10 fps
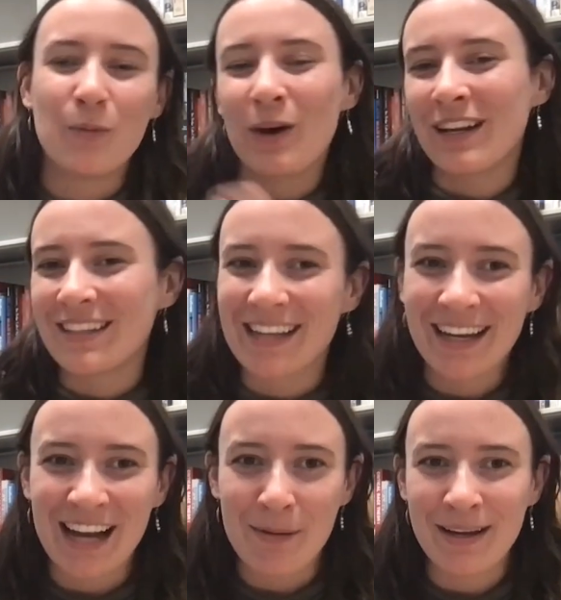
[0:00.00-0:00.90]
what is
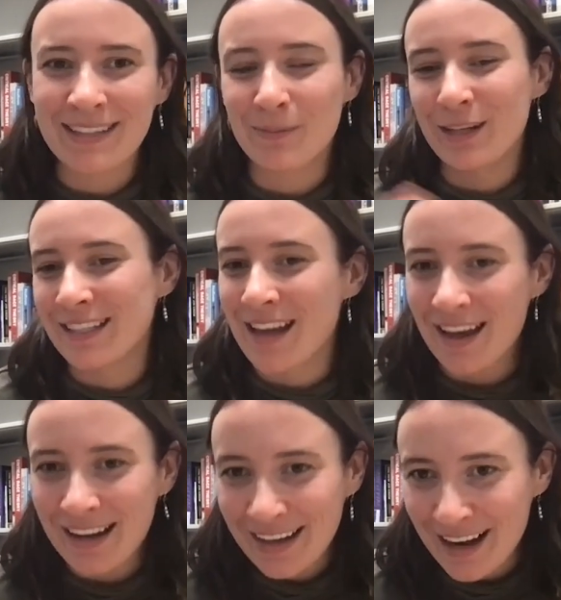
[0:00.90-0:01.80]
economics and what is
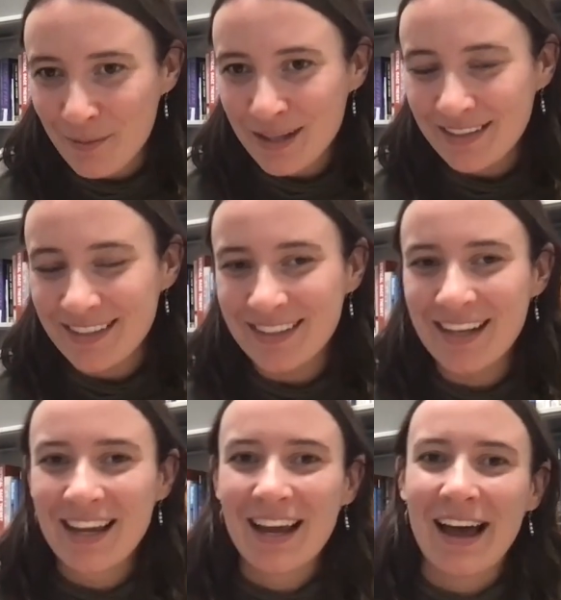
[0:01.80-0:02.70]
not economics.
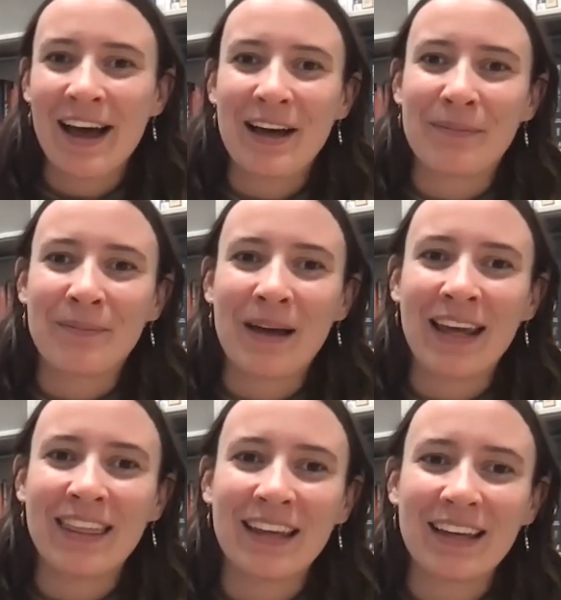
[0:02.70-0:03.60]

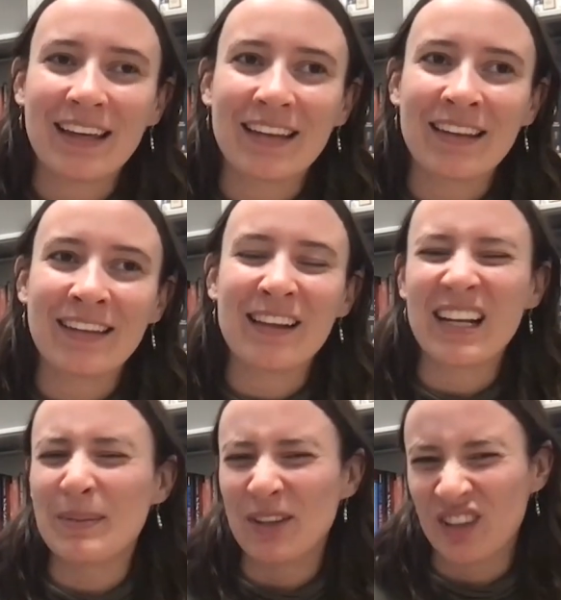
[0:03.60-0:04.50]
I think that's not
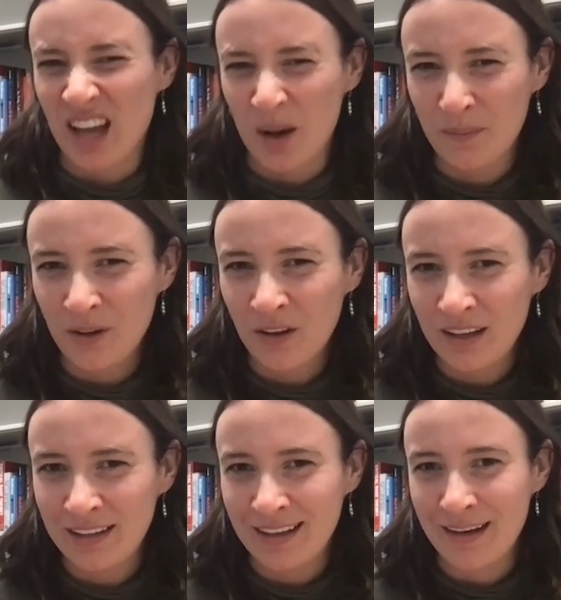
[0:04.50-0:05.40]
especially helpful
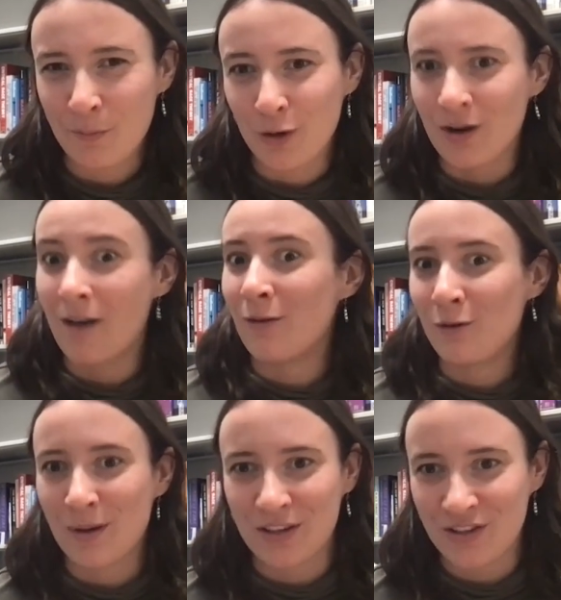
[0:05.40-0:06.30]
in getting more novel
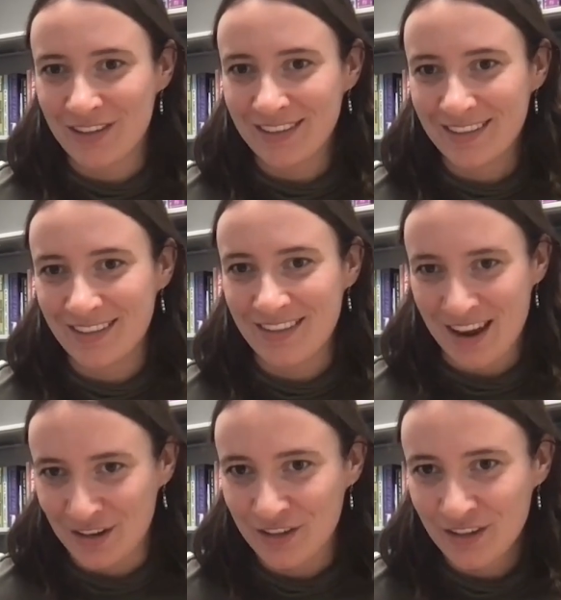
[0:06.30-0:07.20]
questions
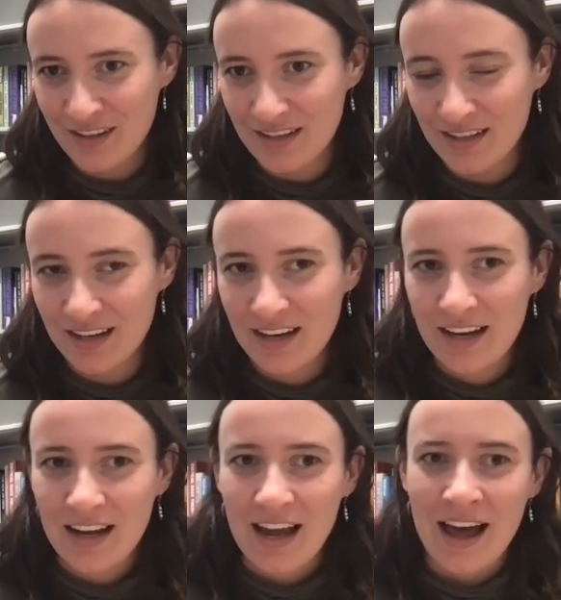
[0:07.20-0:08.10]
answered.
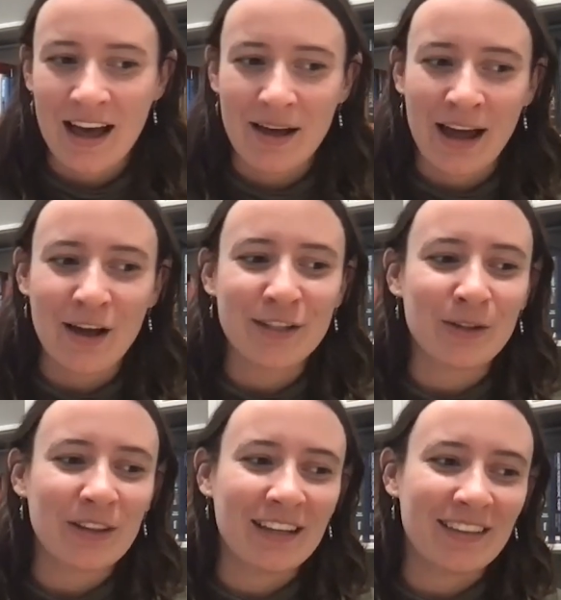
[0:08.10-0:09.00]
I also
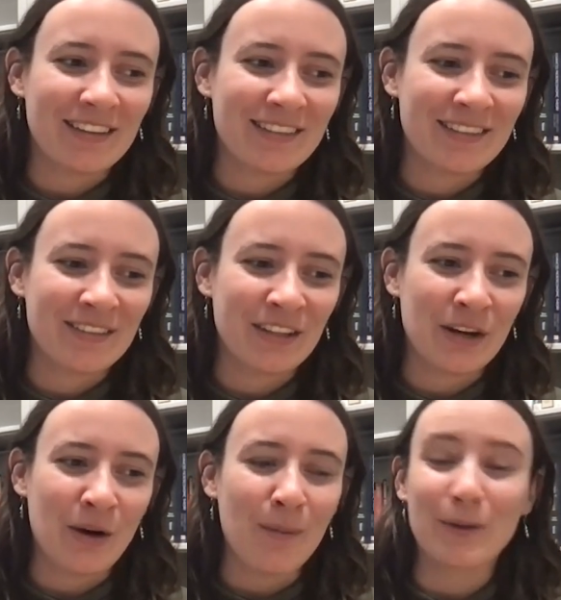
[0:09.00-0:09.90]
think there's,
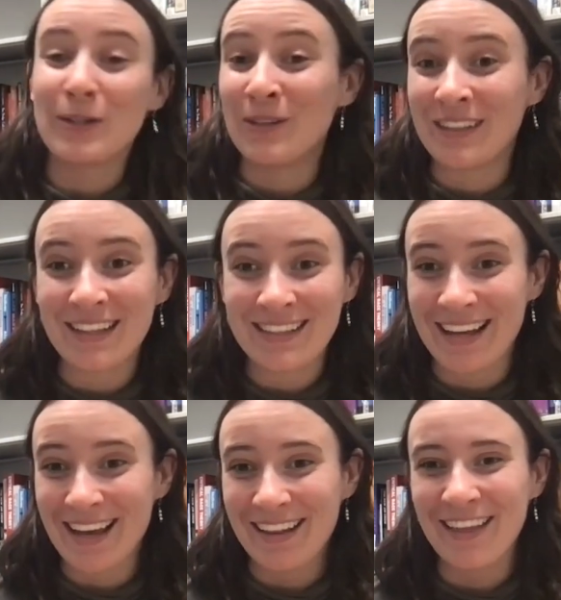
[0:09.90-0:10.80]
opportunities,
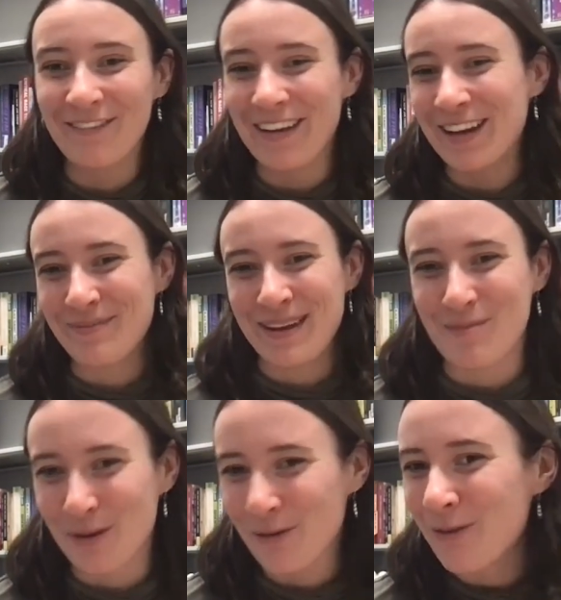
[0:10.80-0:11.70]
again, in the vein of being
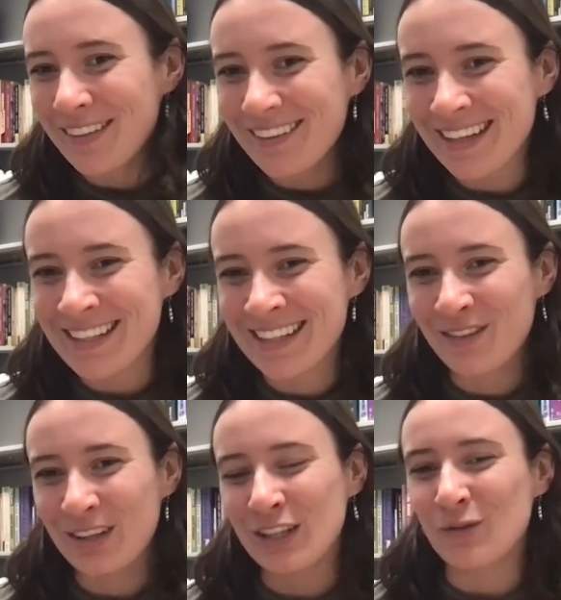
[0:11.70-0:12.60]
more friendly, to
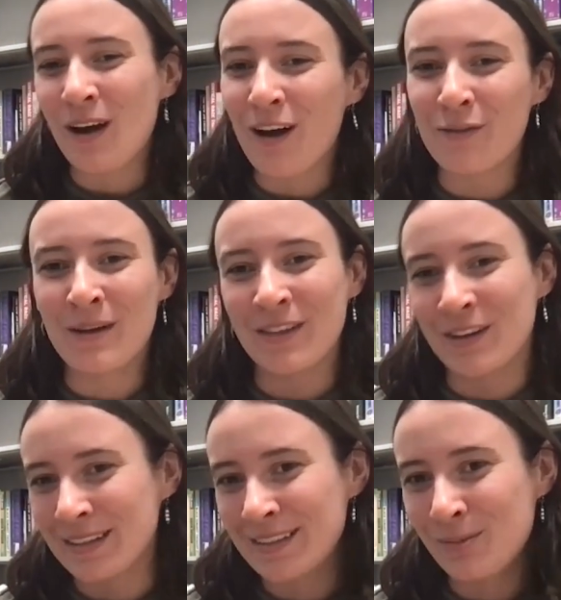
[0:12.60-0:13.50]
really draw from other
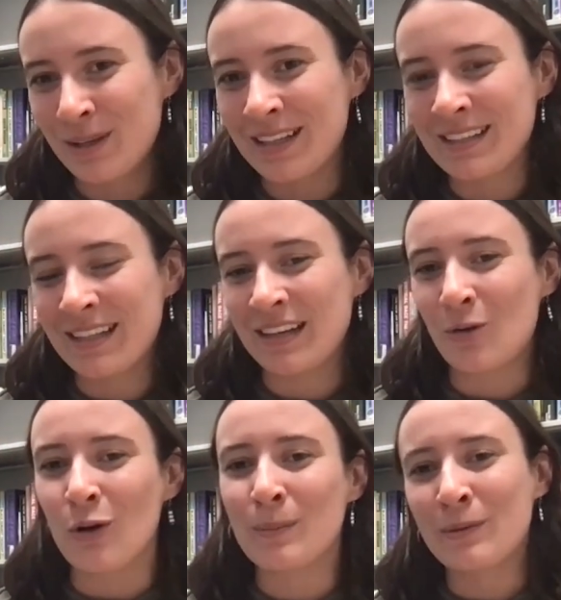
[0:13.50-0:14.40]
disciplines and
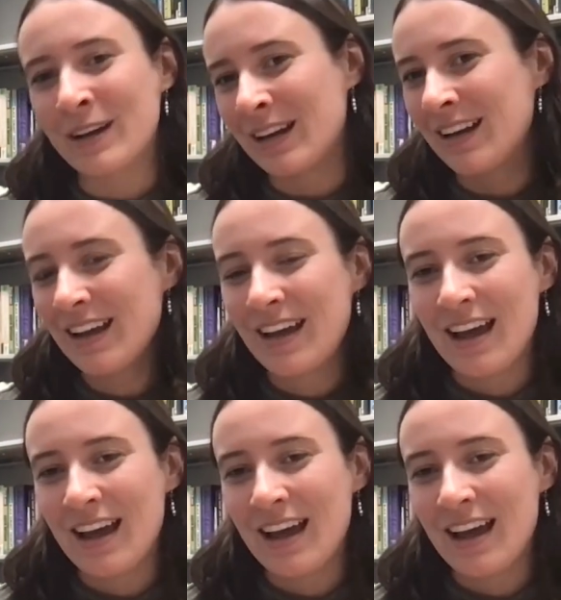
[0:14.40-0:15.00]
incorporate